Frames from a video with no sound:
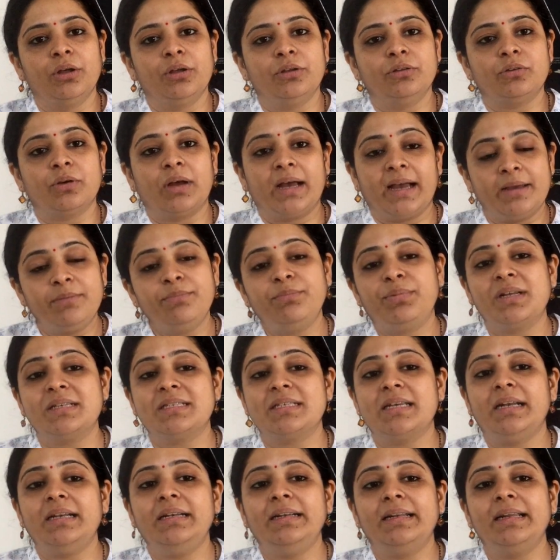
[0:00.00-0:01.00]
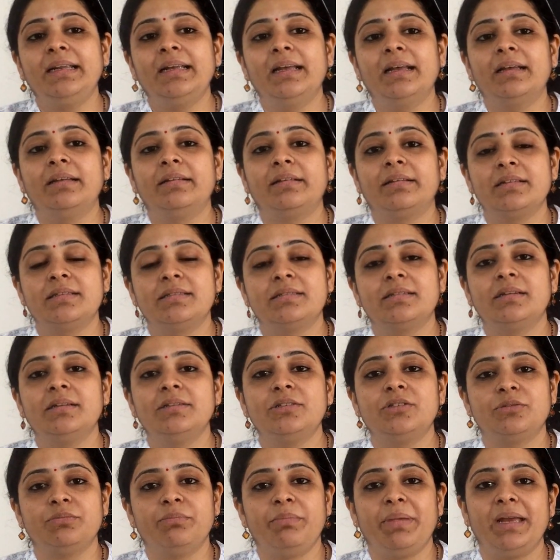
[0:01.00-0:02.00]
So I'm presenting a
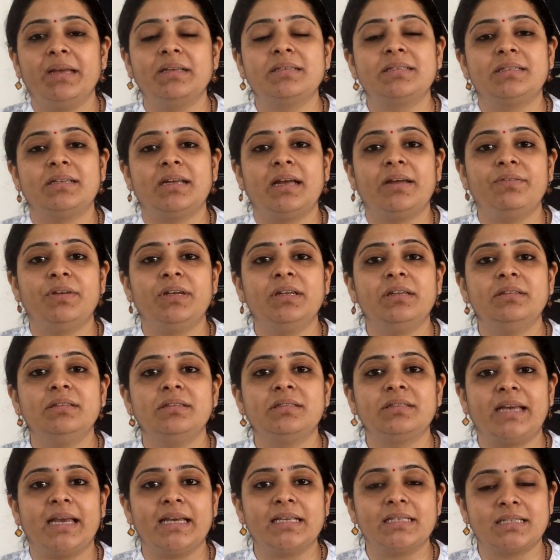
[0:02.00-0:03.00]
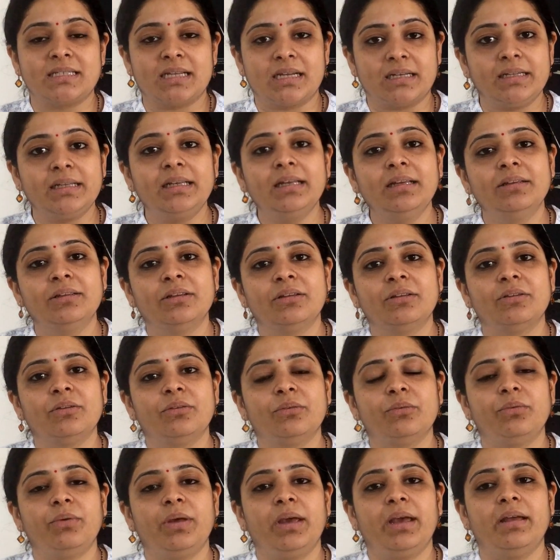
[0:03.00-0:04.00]
research-based evidence case study
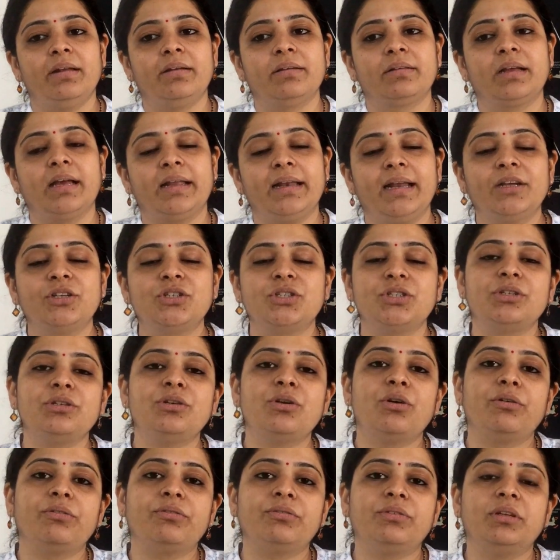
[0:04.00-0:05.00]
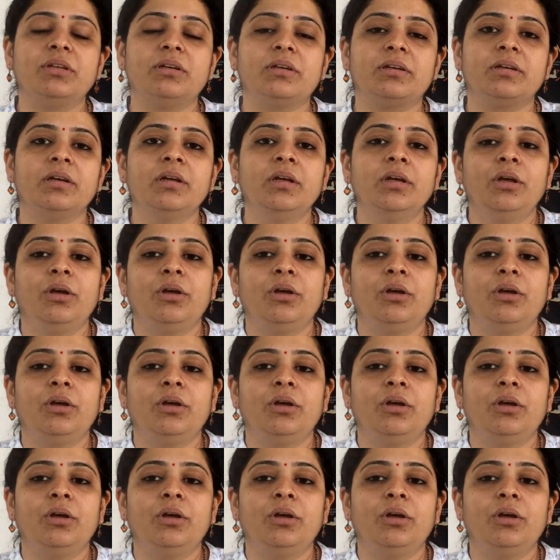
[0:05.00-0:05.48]
where correction of the